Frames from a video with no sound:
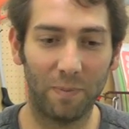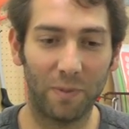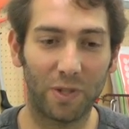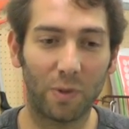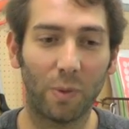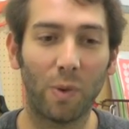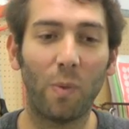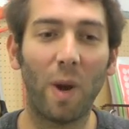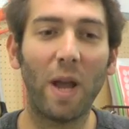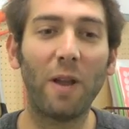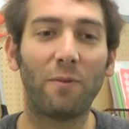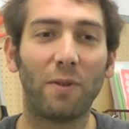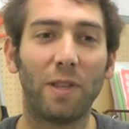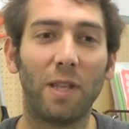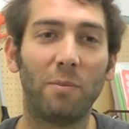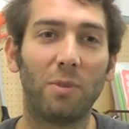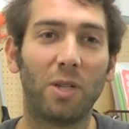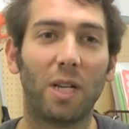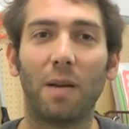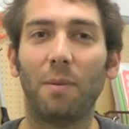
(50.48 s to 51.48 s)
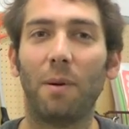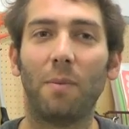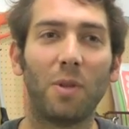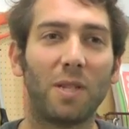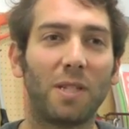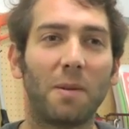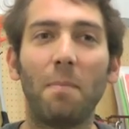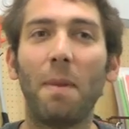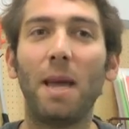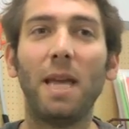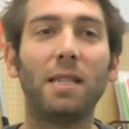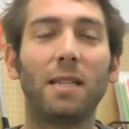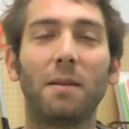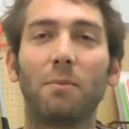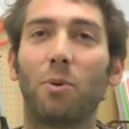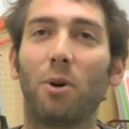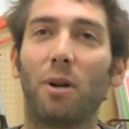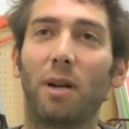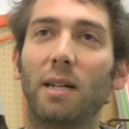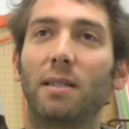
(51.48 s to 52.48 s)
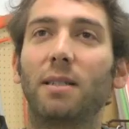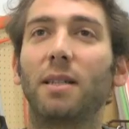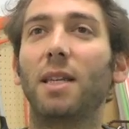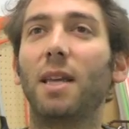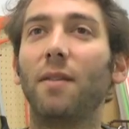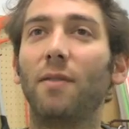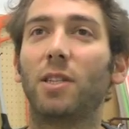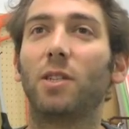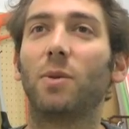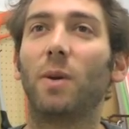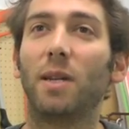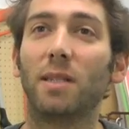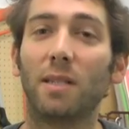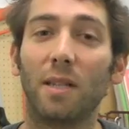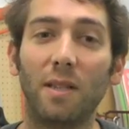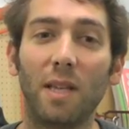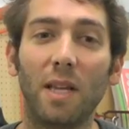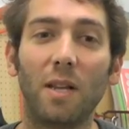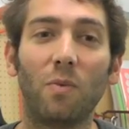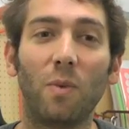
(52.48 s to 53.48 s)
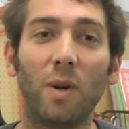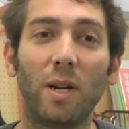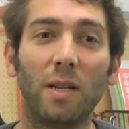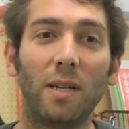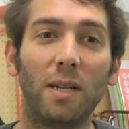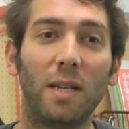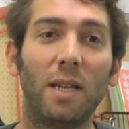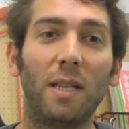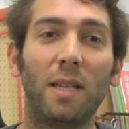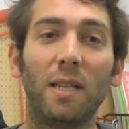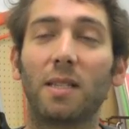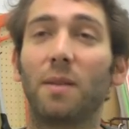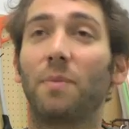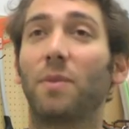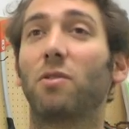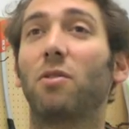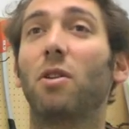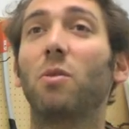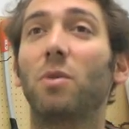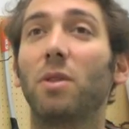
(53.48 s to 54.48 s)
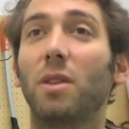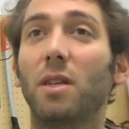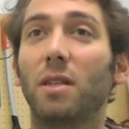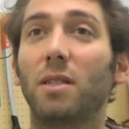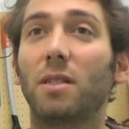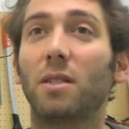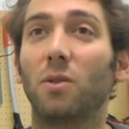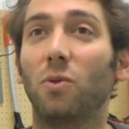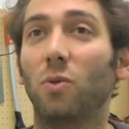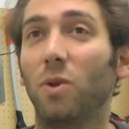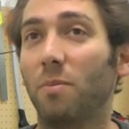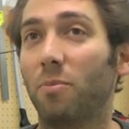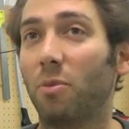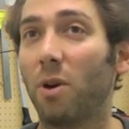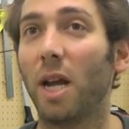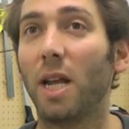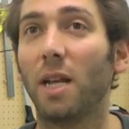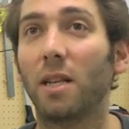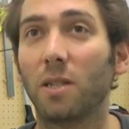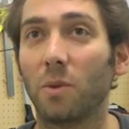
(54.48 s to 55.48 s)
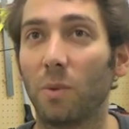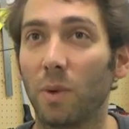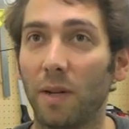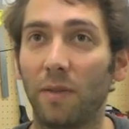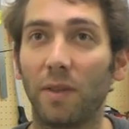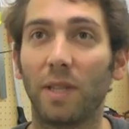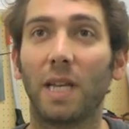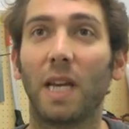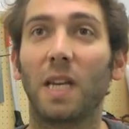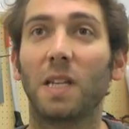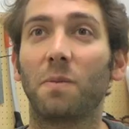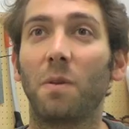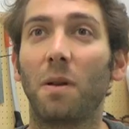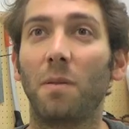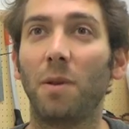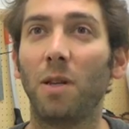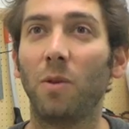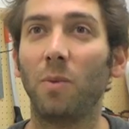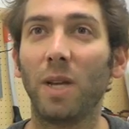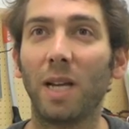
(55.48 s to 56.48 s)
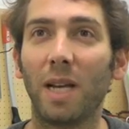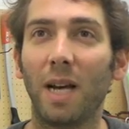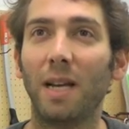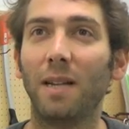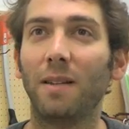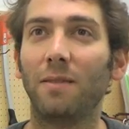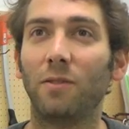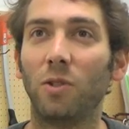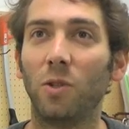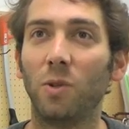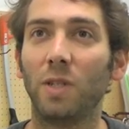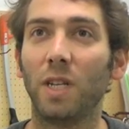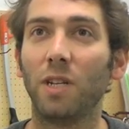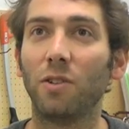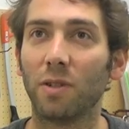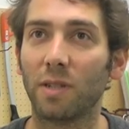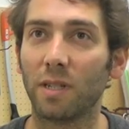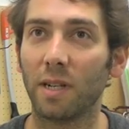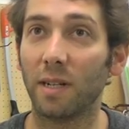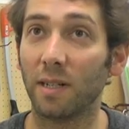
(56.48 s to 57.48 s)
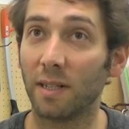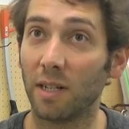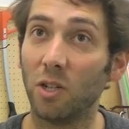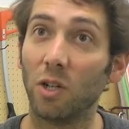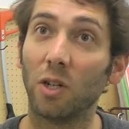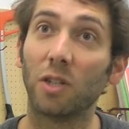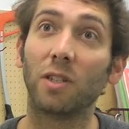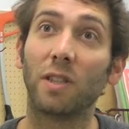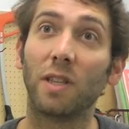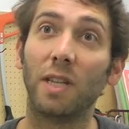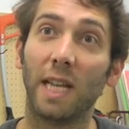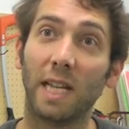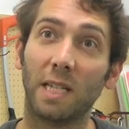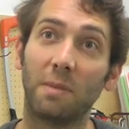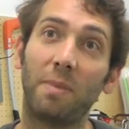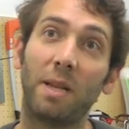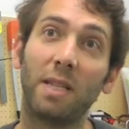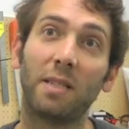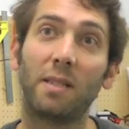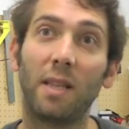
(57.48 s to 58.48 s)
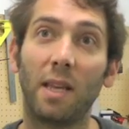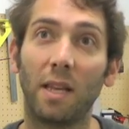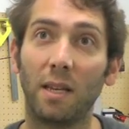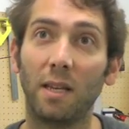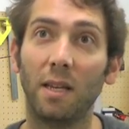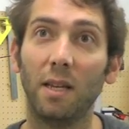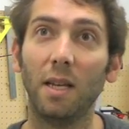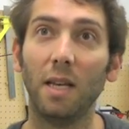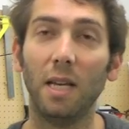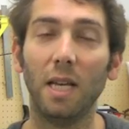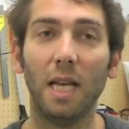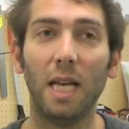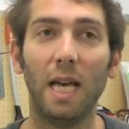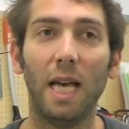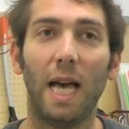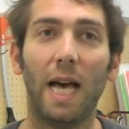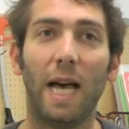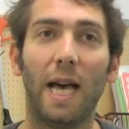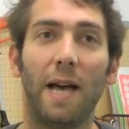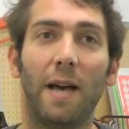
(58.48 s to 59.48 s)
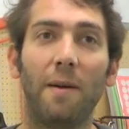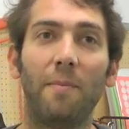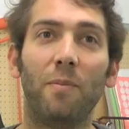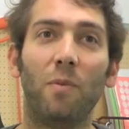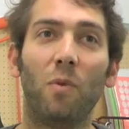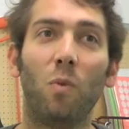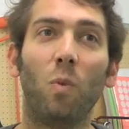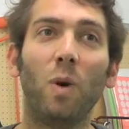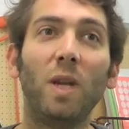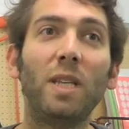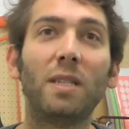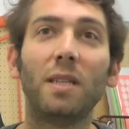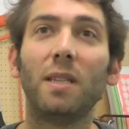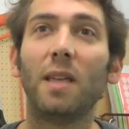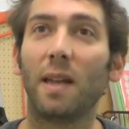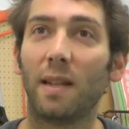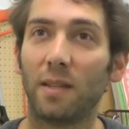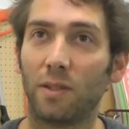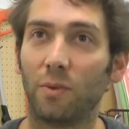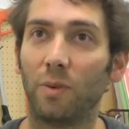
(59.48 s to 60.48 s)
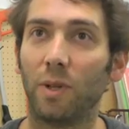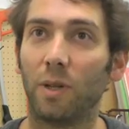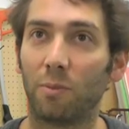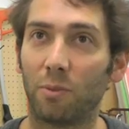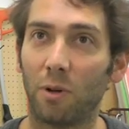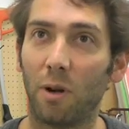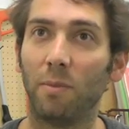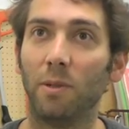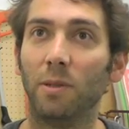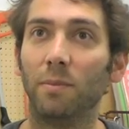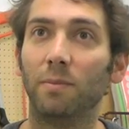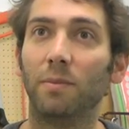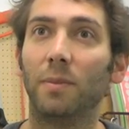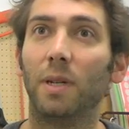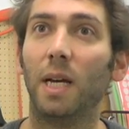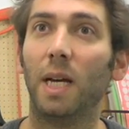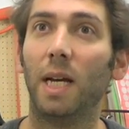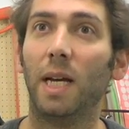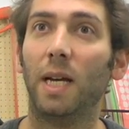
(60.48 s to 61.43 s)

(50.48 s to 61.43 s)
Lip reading: So we wait for them to come up with this amazing product and give it to us, and then when there's something wrong with it, or it breaks, or whatever the case may be, we kind of lose interest in it and look to the next best thing. We see that as a real problem.